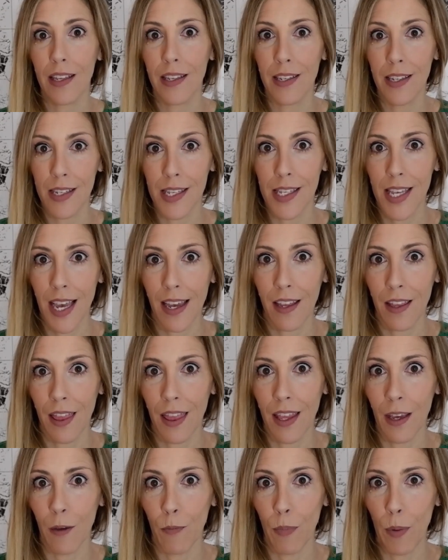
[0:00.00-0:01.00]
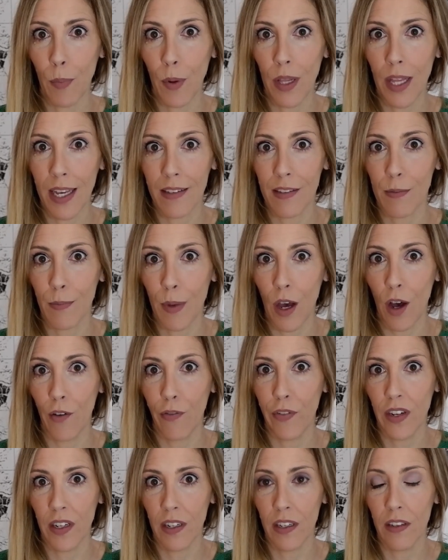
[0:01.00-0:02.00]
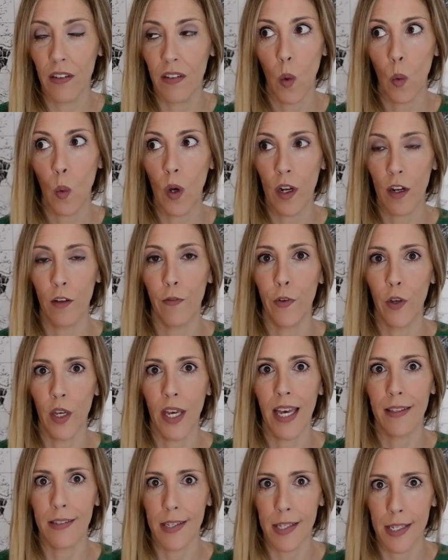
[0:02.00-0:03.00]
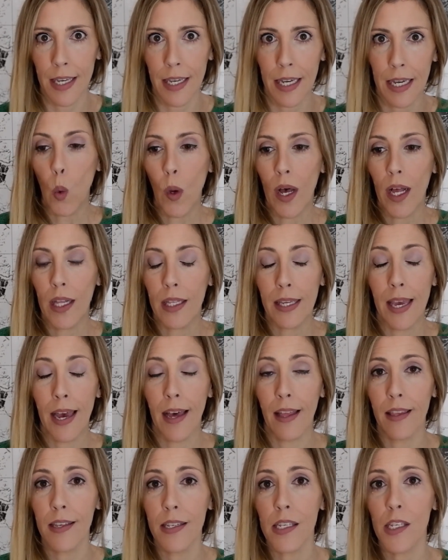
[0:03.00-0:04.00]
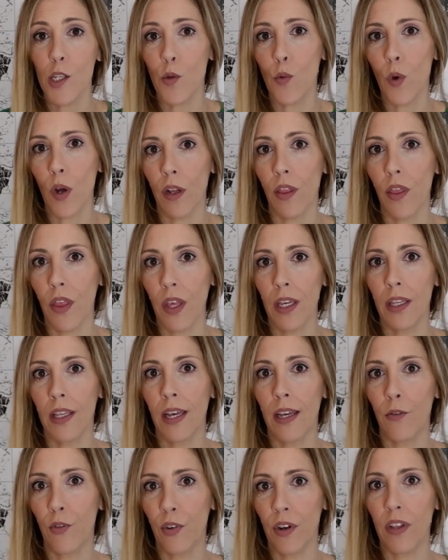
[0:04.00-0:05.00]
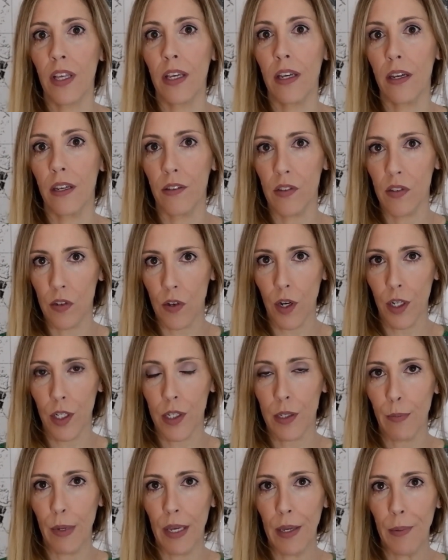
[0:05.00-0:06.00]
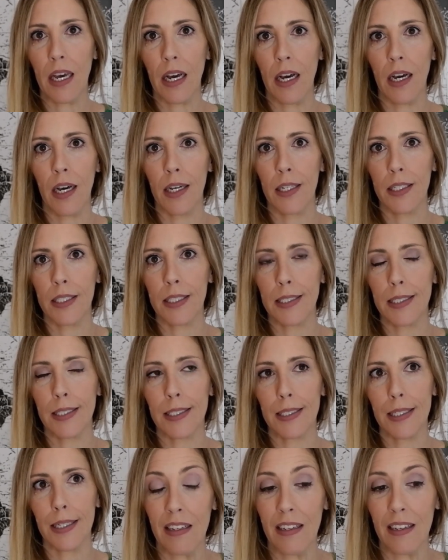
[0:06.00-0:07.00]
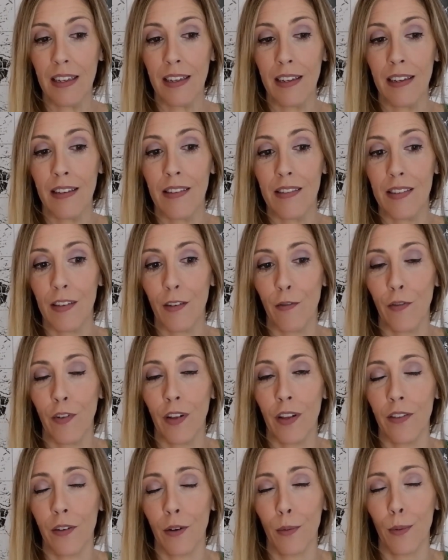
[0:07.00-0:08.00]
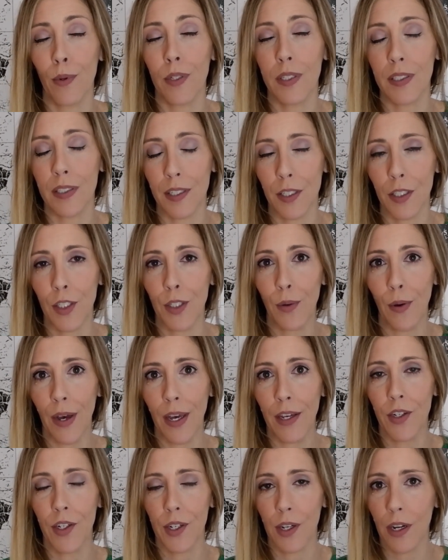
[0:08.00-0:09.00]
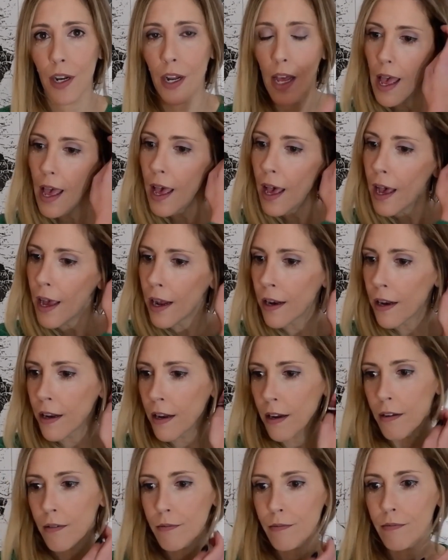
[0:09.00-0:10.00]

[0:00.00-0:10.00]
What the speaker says: The second thing people ask me often is, what if you get sick? Well, yeah, this is one thing that really concerns me because it's a vulnerable situation and